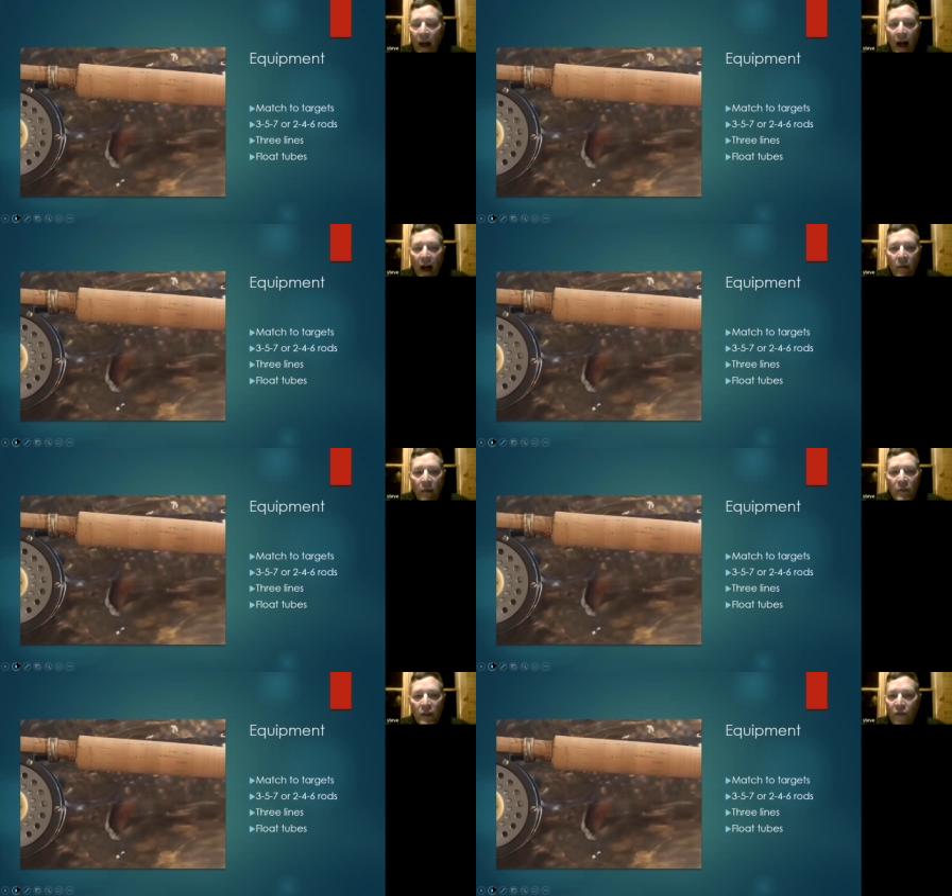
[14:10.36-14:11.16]

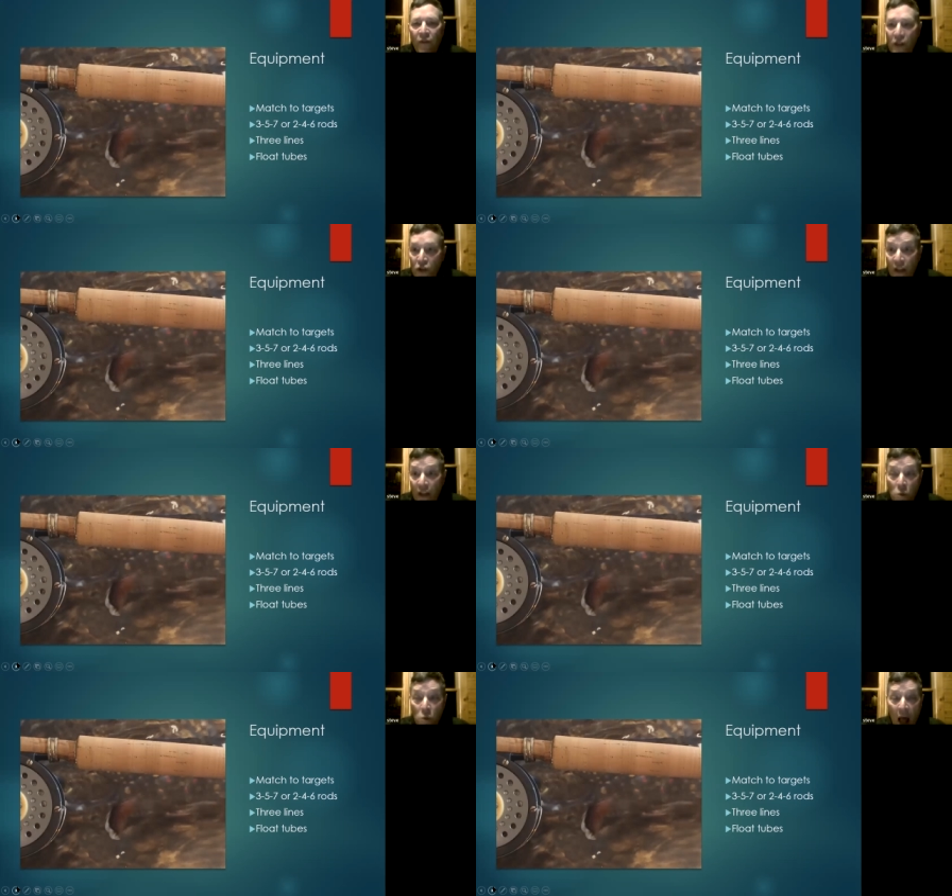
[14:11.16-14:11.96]
um, to fish for
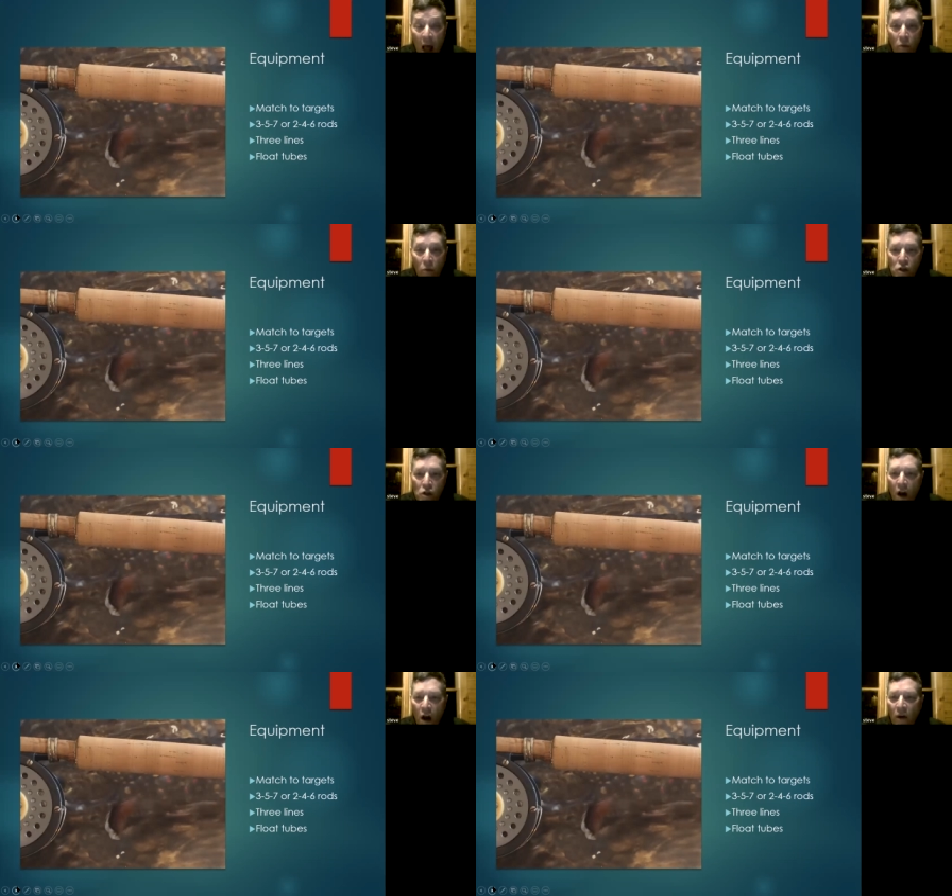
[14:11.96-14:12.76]
these wild brook
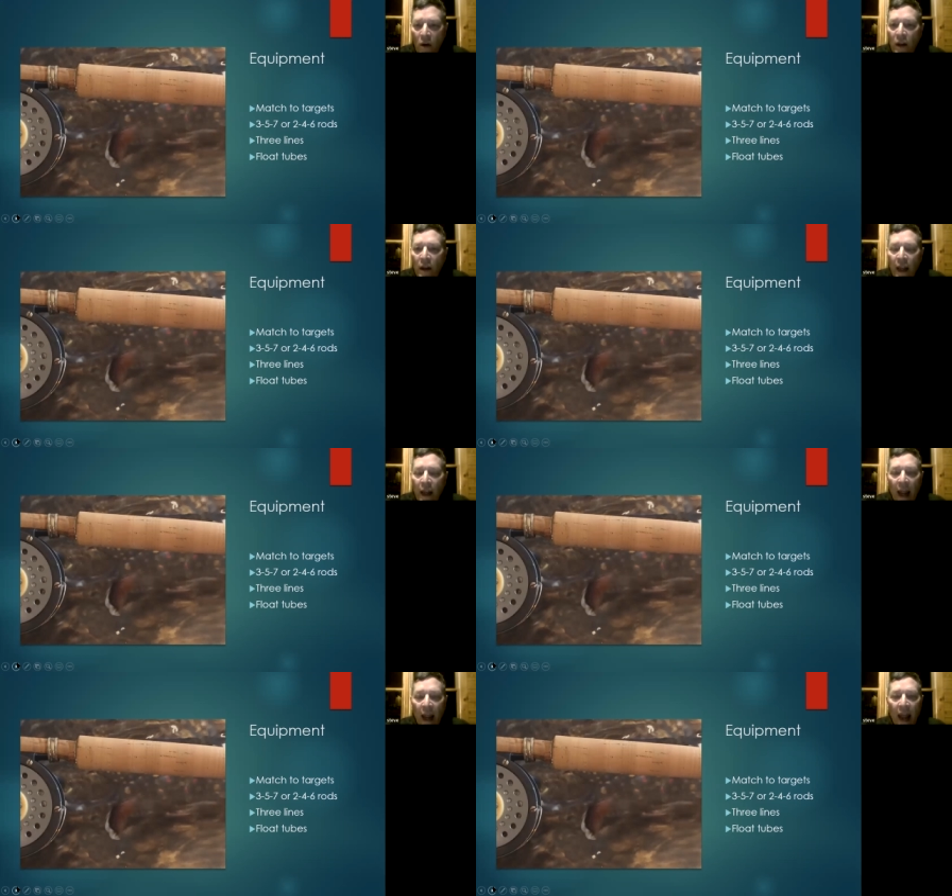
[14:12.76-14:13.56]
trout?
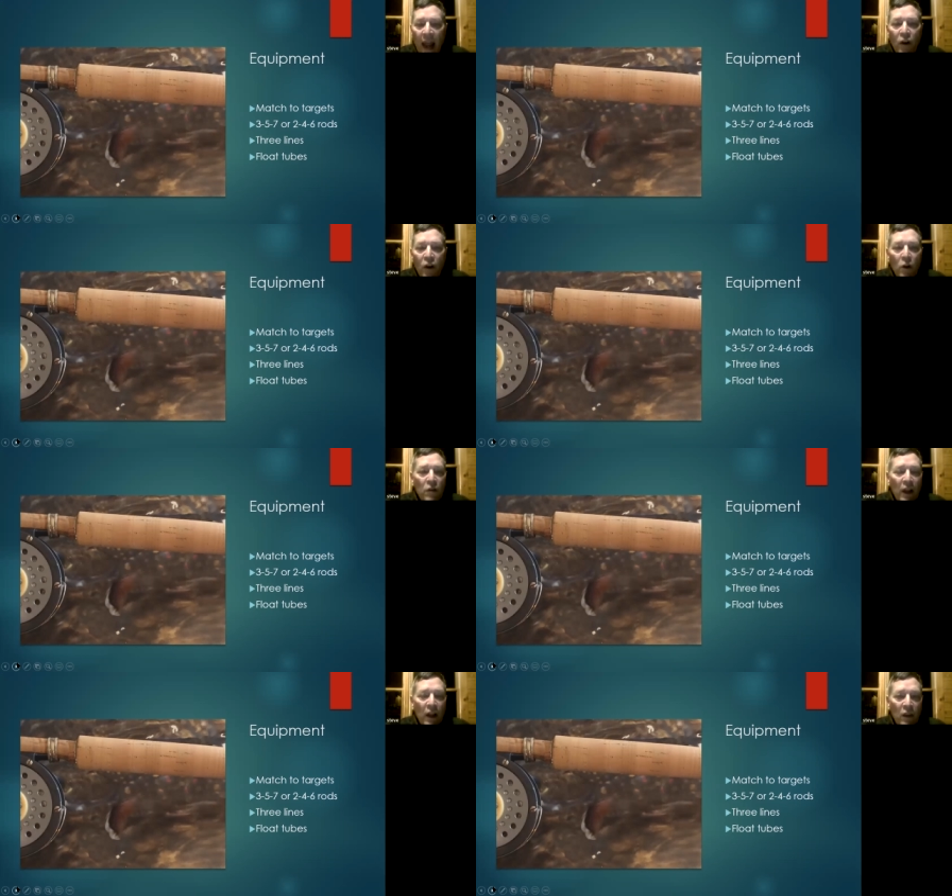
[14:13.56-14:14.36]
And you know,
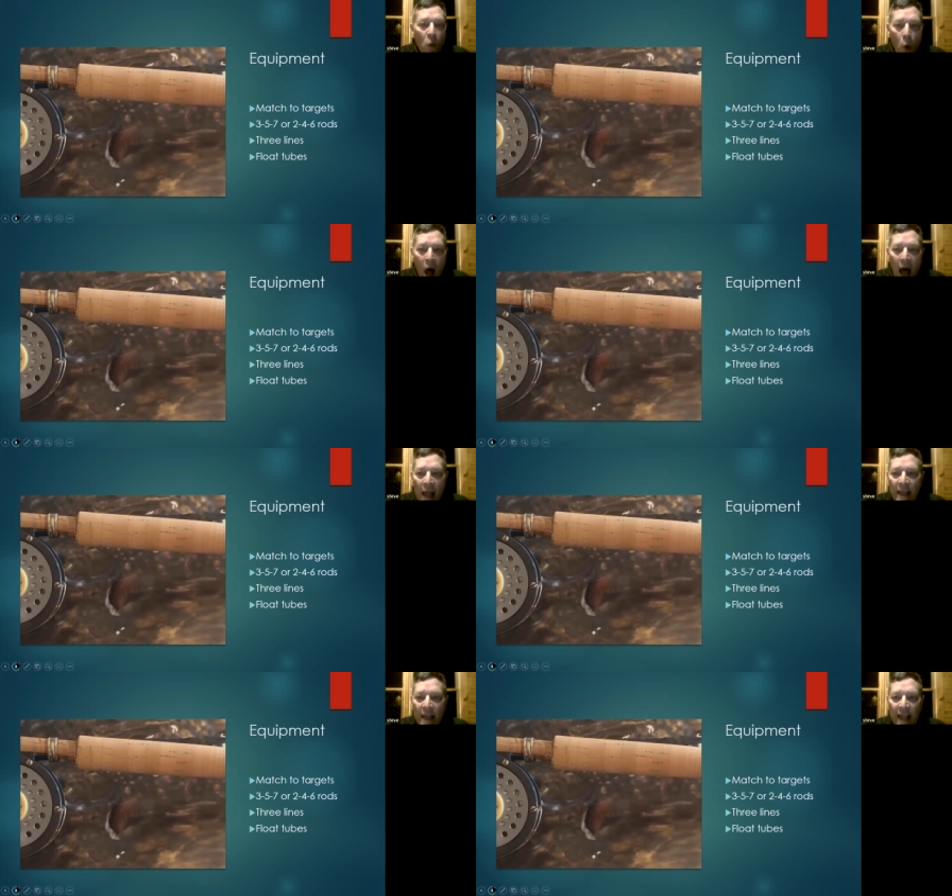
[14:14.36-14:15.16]
you've got the
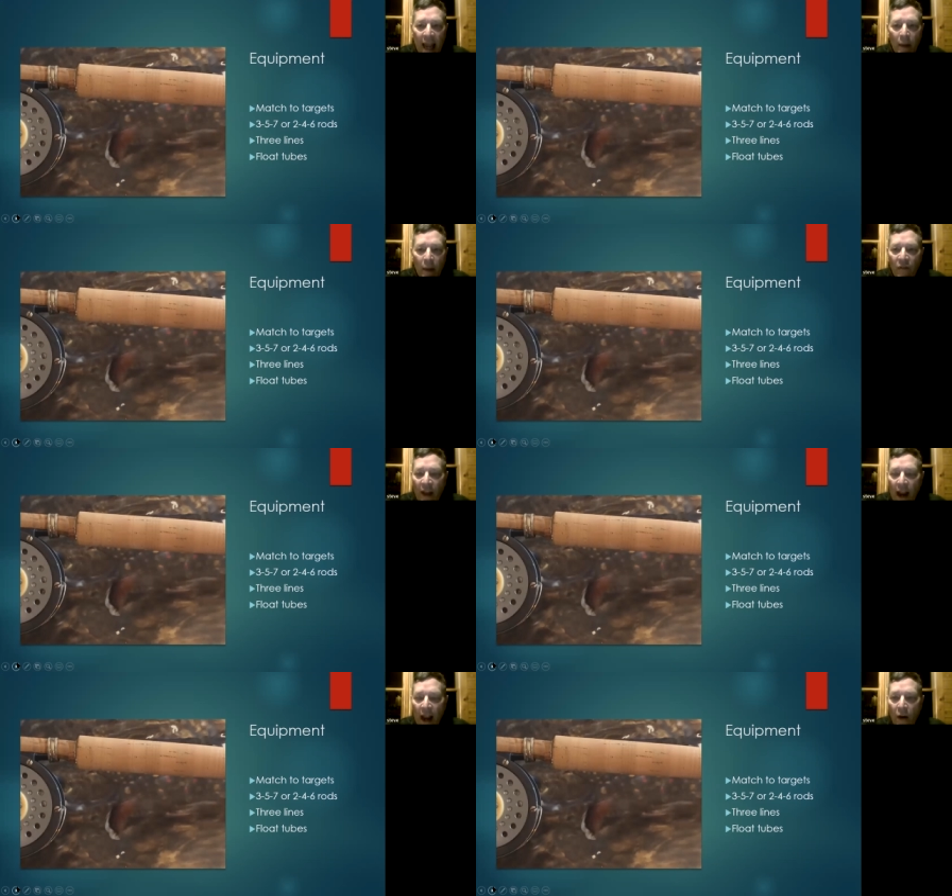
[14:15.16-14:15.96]
wide gamut of
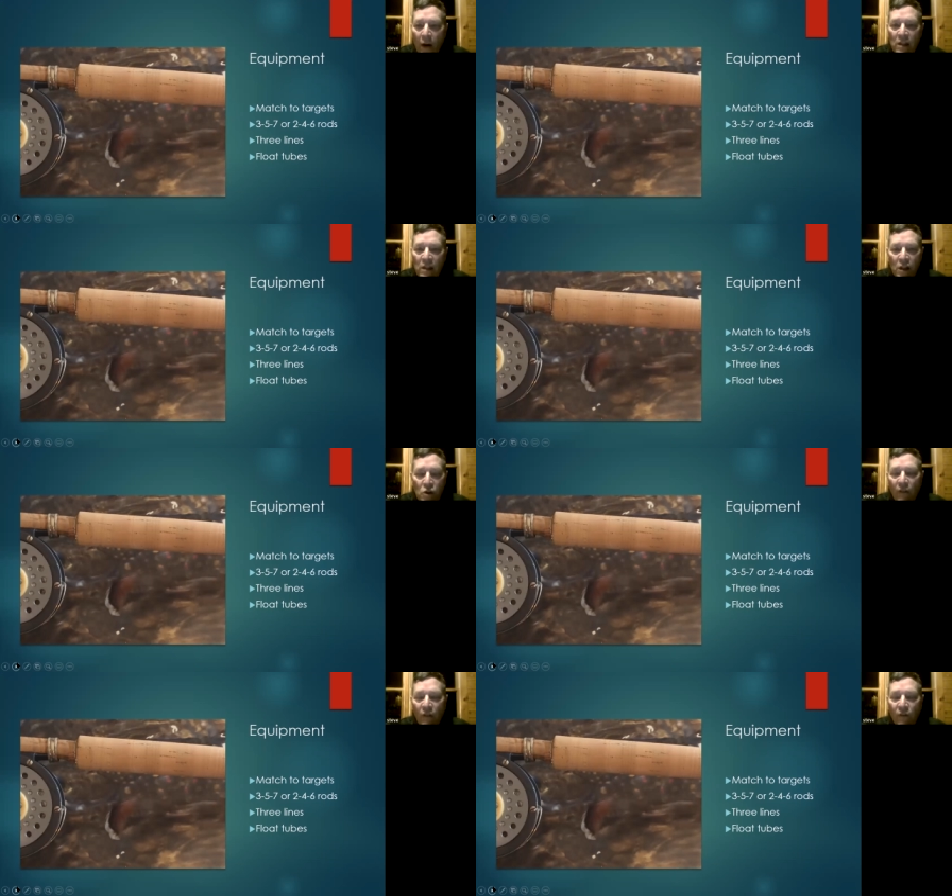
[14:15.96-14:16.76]
areas that you
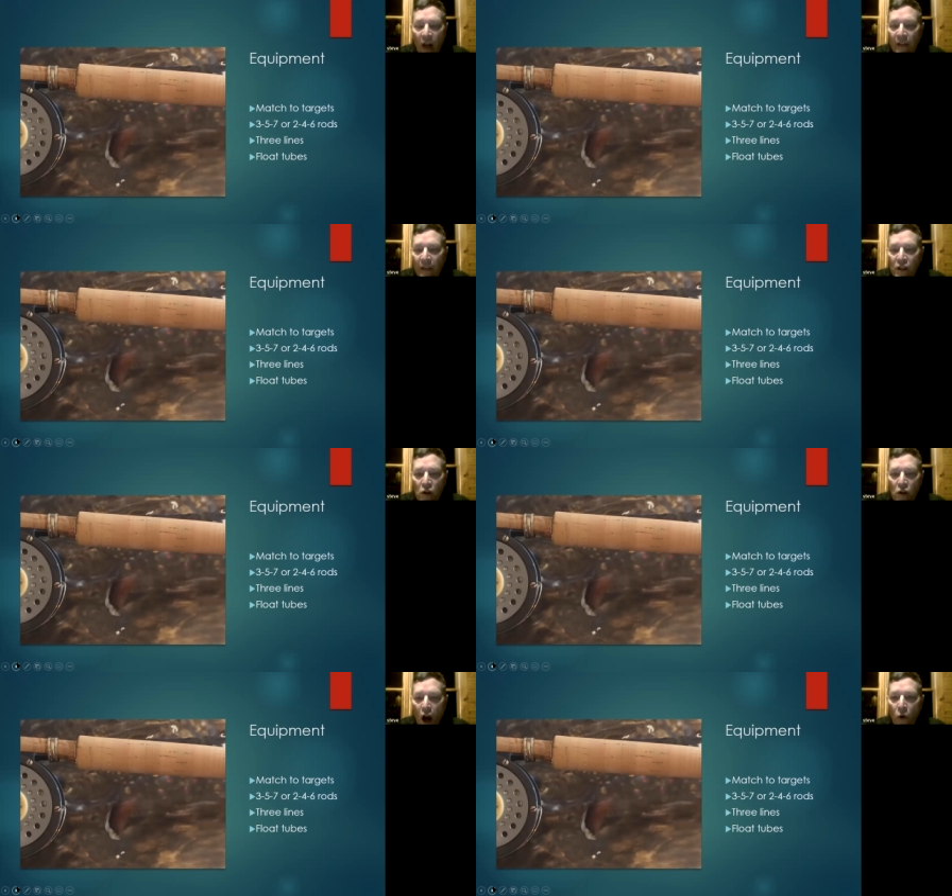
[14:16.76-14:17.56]
can find these
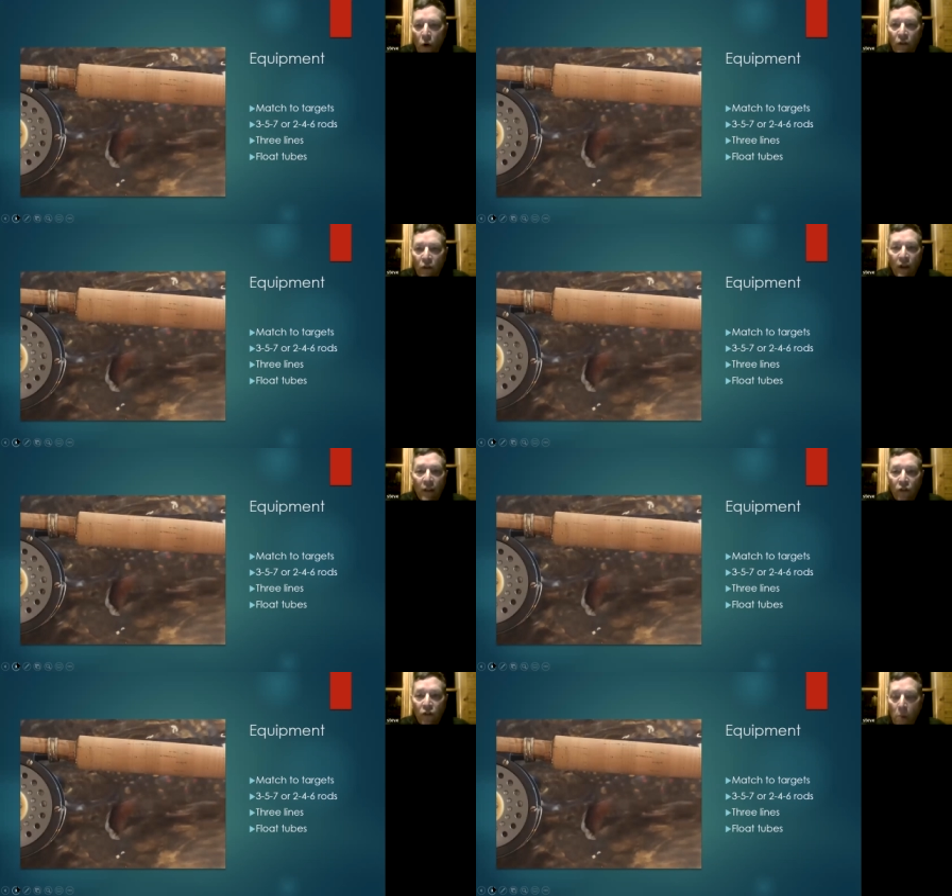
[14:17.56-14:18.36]
trout. You've got
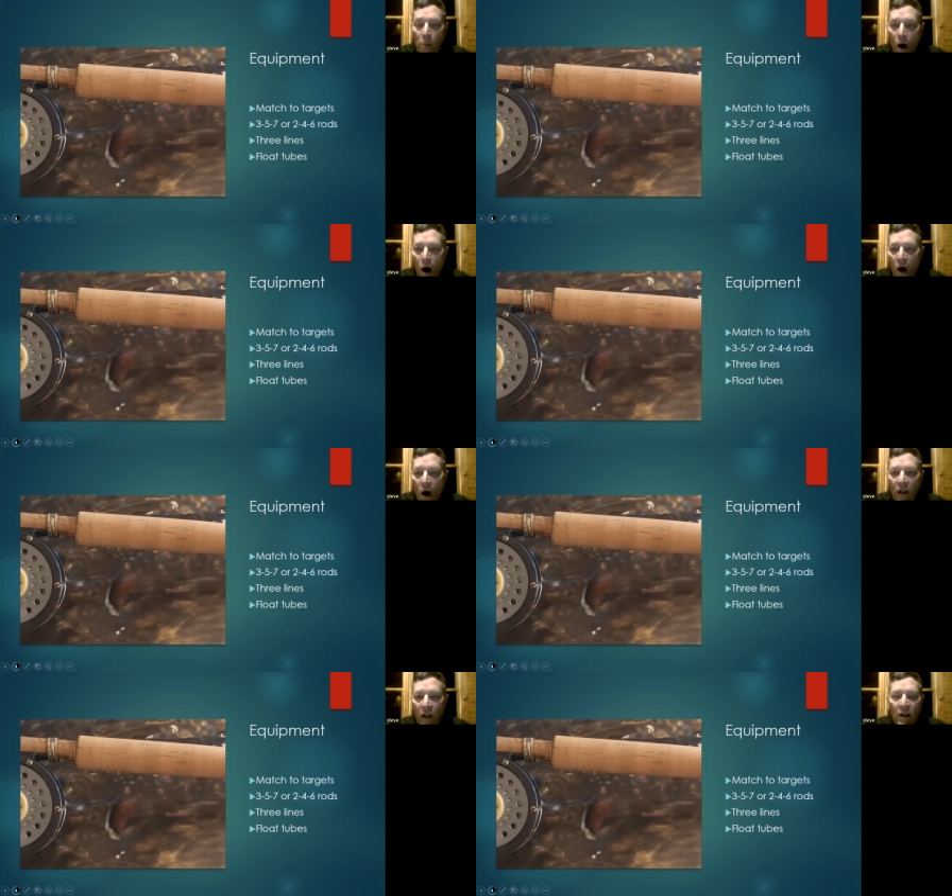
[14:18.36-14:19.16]
the
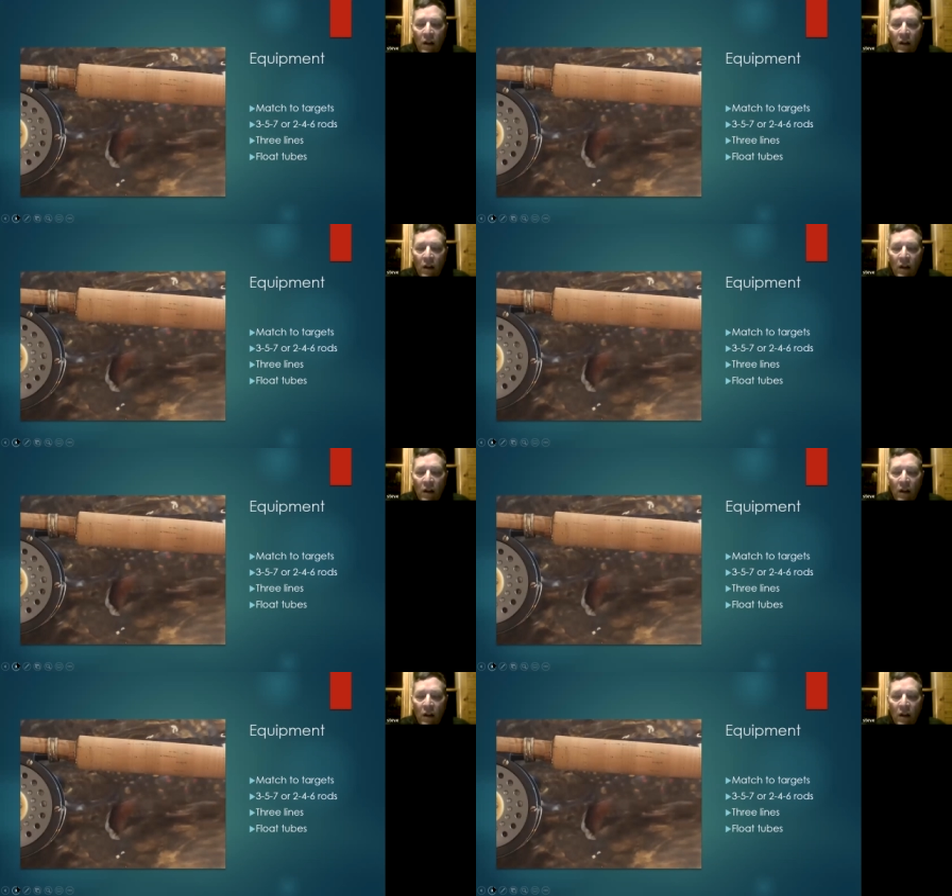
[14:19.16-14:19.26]
small